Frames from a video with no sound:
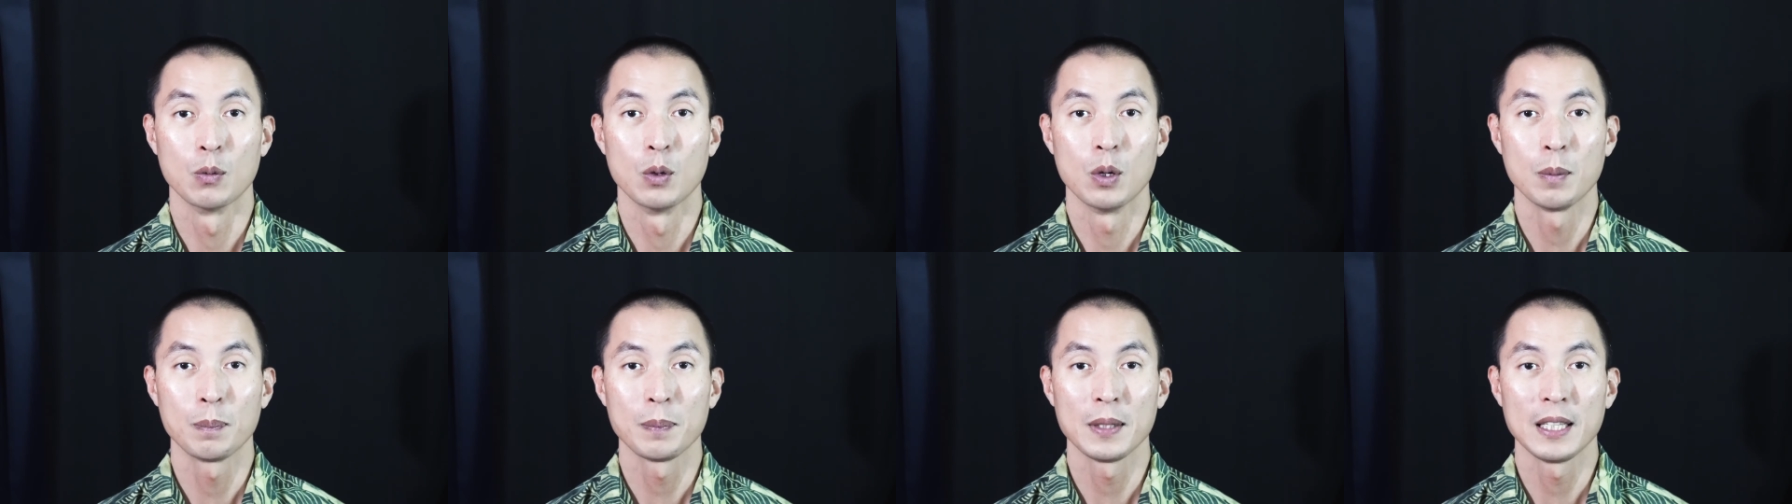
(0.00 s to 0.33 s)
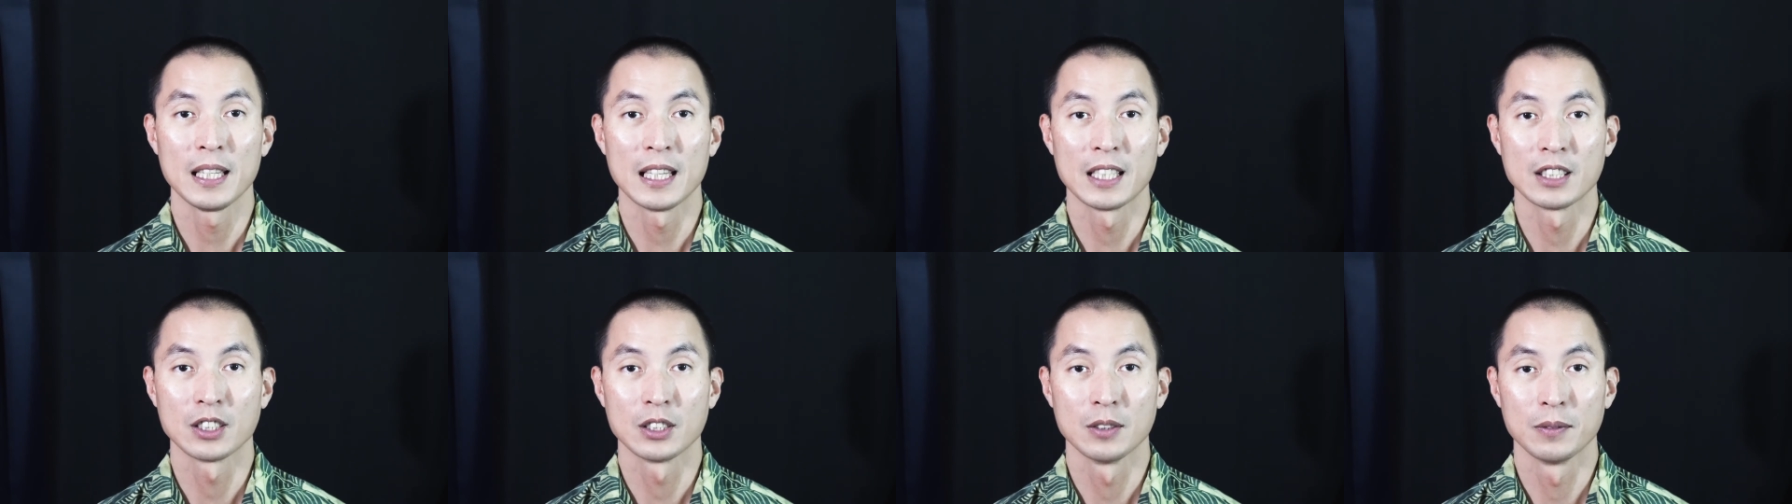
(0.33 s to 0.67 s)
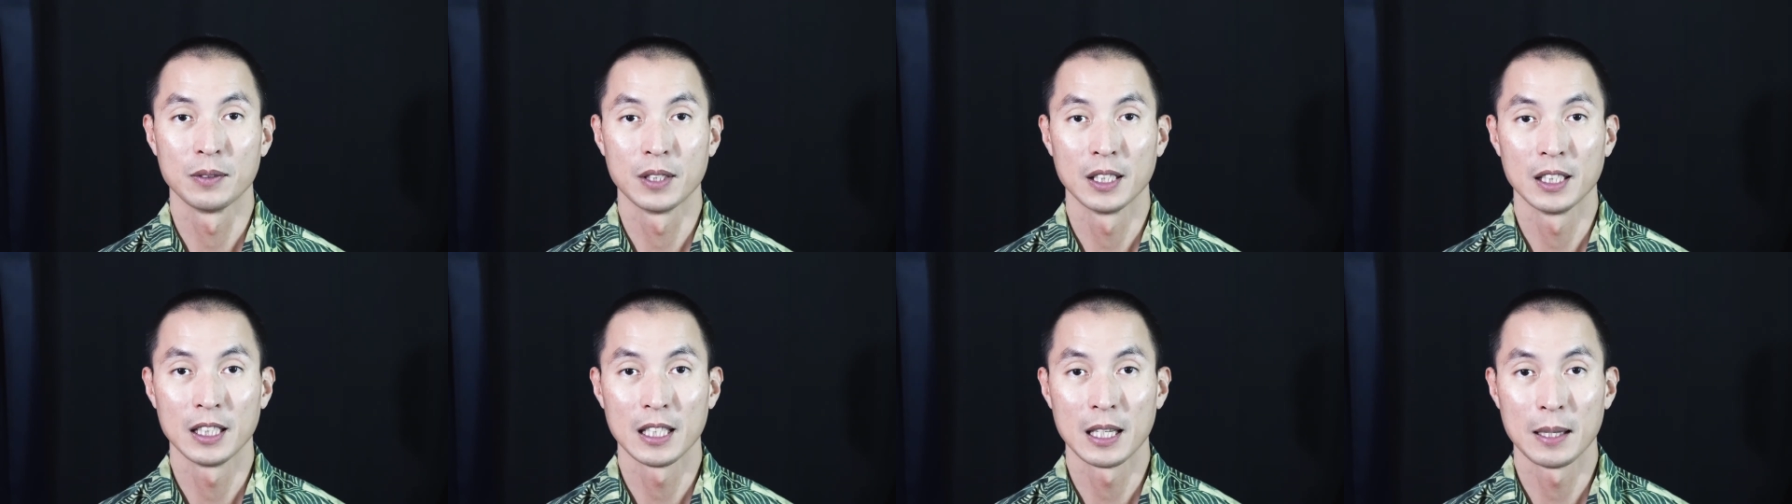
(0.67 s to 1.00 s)
won't be as
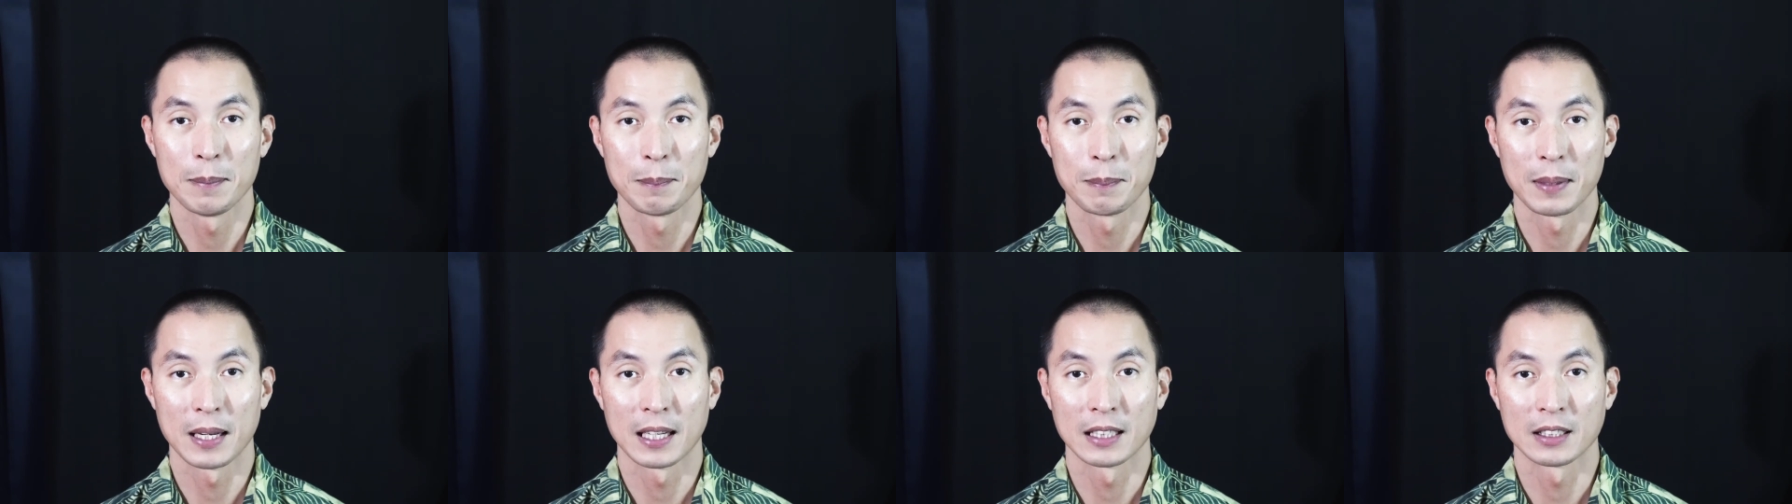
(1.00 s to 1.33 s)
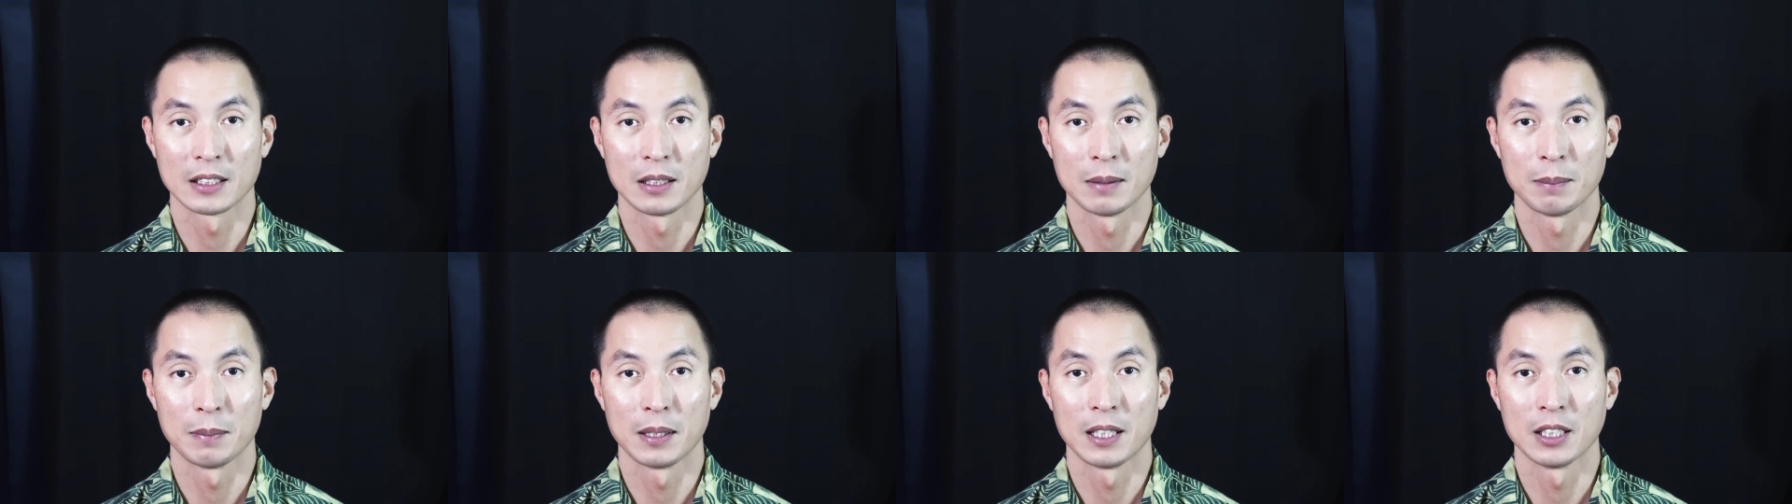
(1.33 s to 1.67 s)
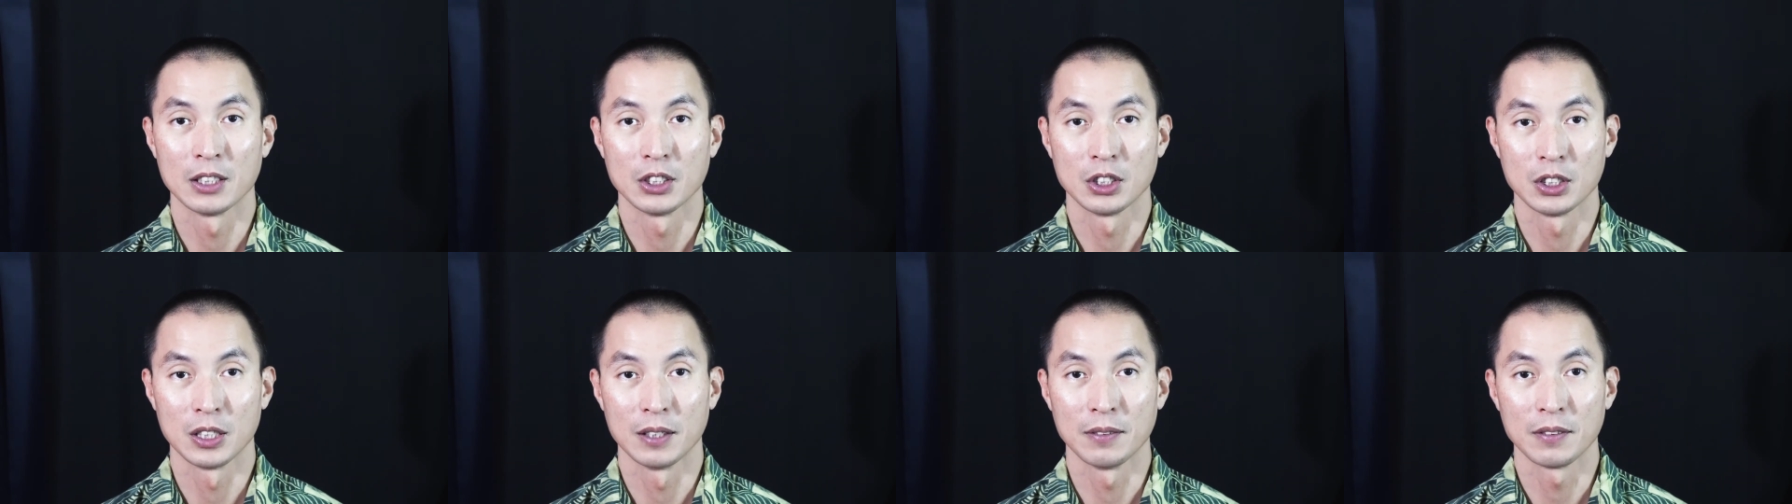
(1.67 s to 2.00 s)
severely impacted by
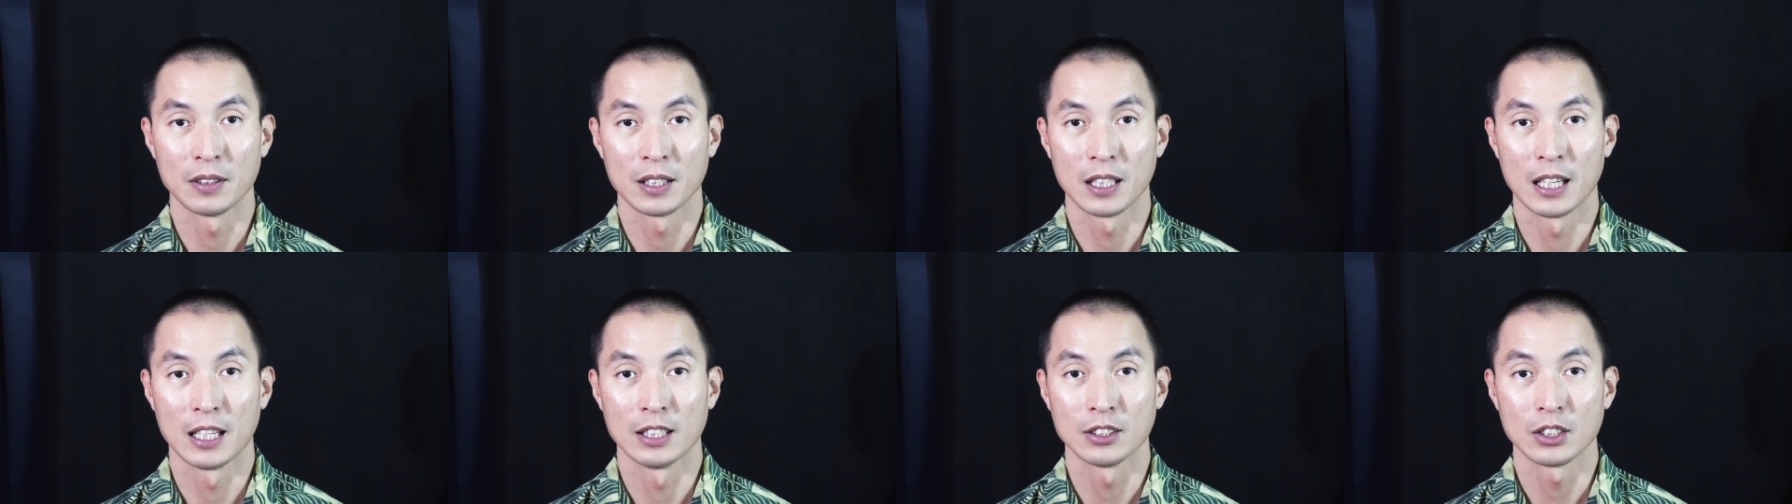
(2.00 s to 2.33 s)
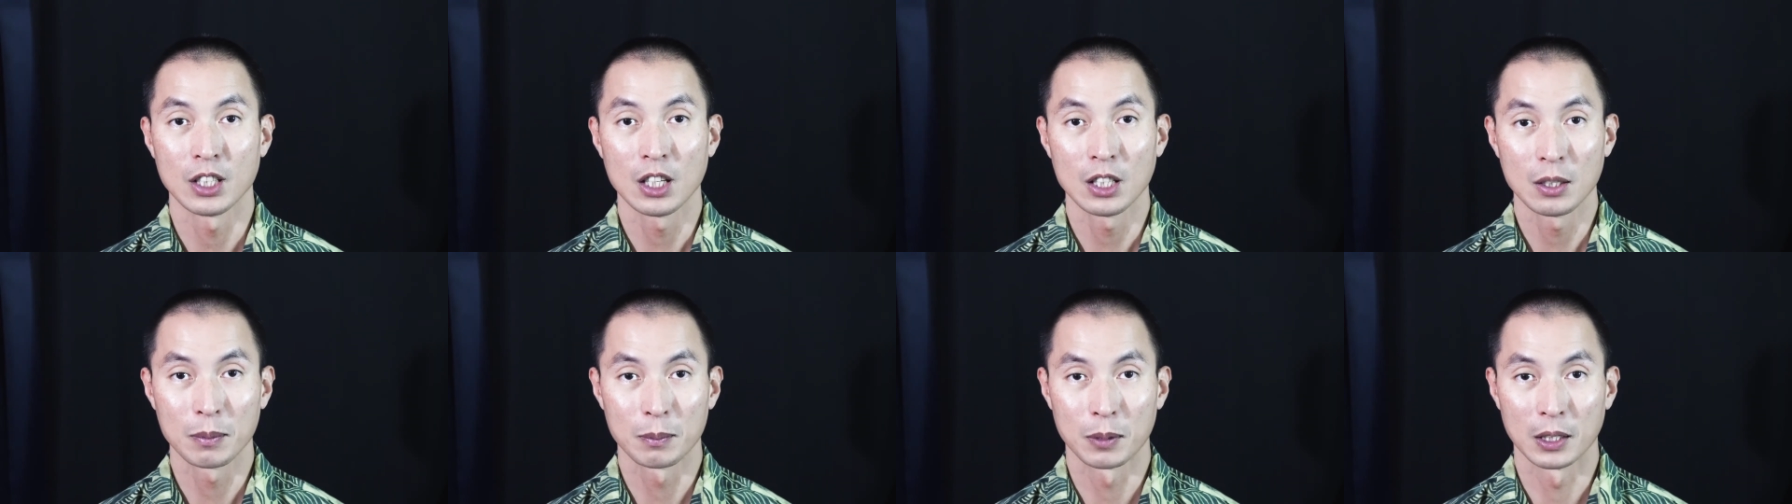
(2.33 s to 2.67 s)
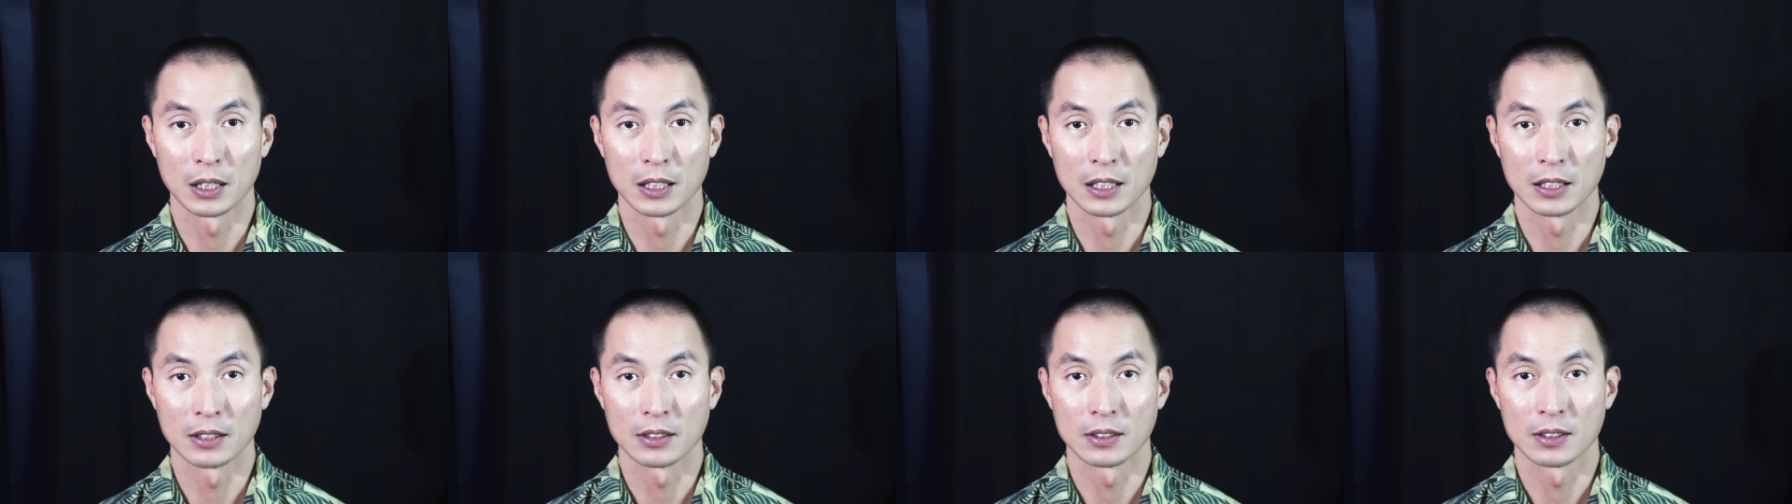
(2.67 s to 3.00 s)
a shift as other
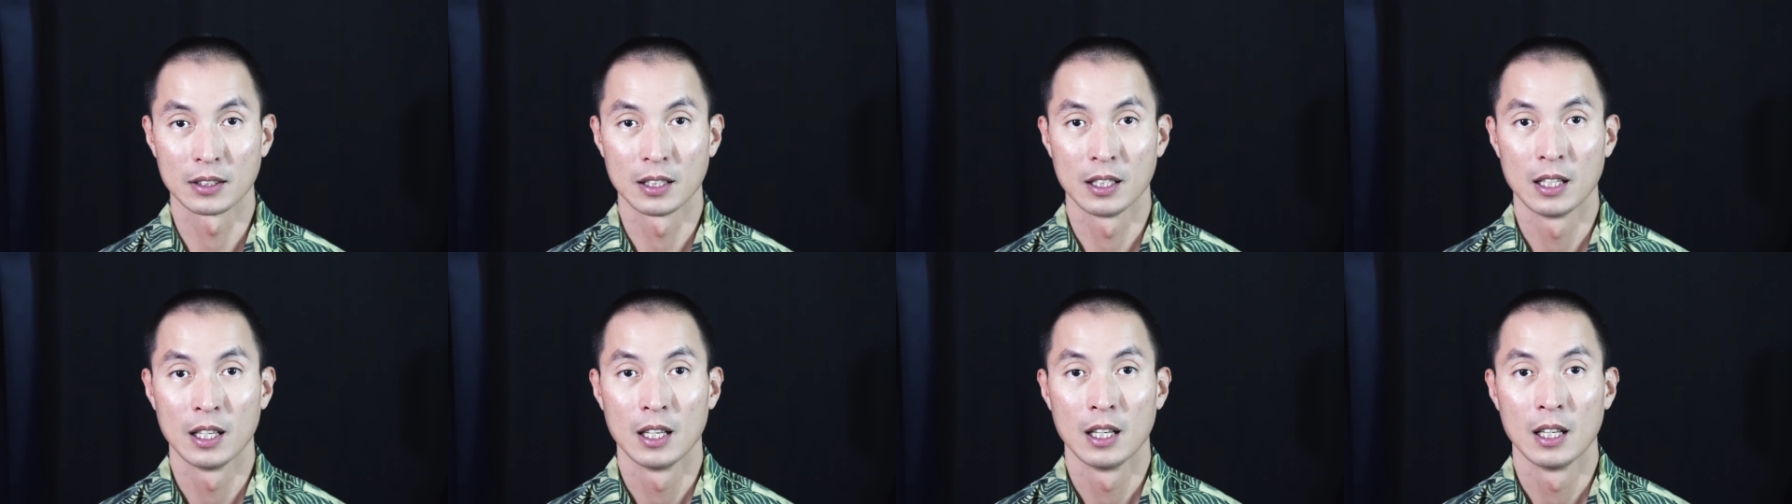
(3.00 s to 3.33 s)
markets.